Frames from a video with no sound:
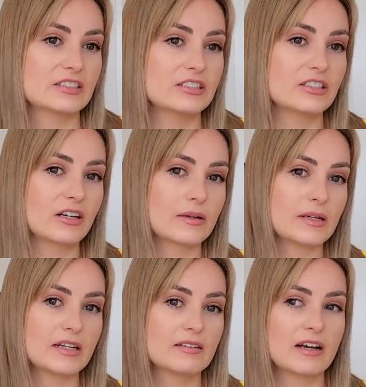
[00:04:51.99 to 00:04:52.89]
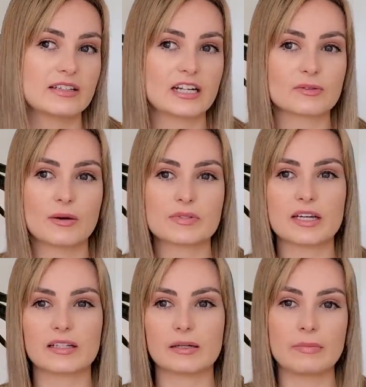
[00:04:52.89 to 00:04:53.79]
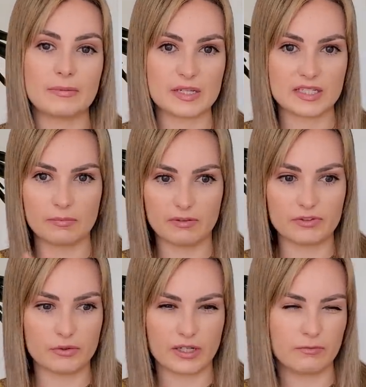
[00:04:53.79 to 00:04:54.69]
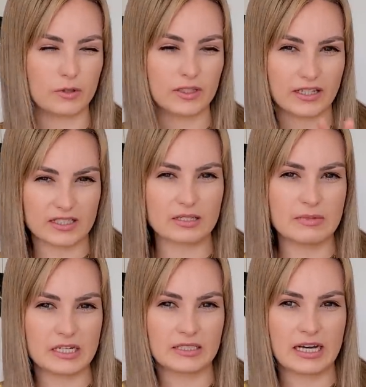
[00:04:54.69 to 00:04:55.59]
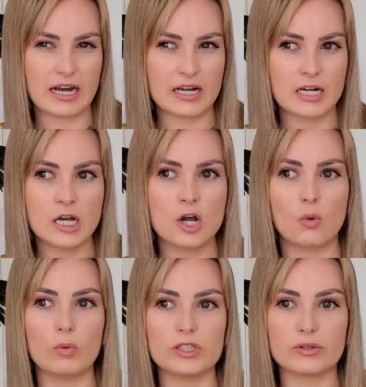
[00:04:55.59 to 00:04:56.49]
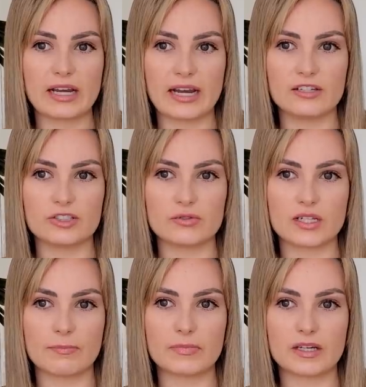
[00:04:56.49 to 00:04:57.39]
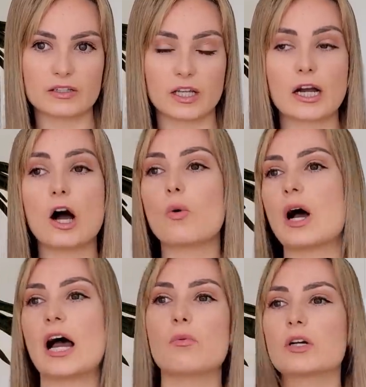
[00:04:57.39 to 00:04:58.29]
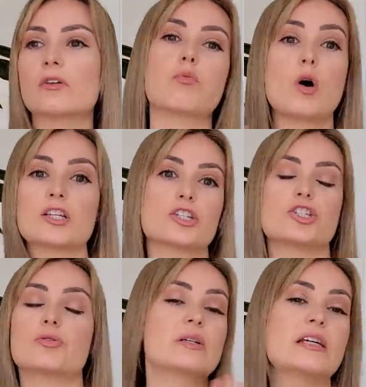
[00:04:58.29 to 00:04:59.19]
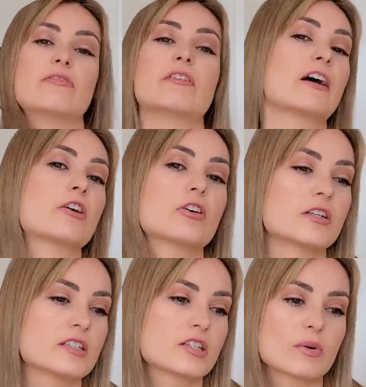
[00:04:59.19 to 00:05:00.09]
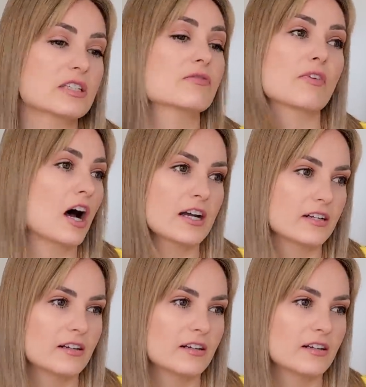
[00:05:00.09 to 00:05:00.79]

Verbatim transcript: You know what I mean? And that's why I'm saying like maybe some of you can relate to me on that, when you can't do something, you're like, oh, well, I wouldn't have wanted to even if I could, so it's fine.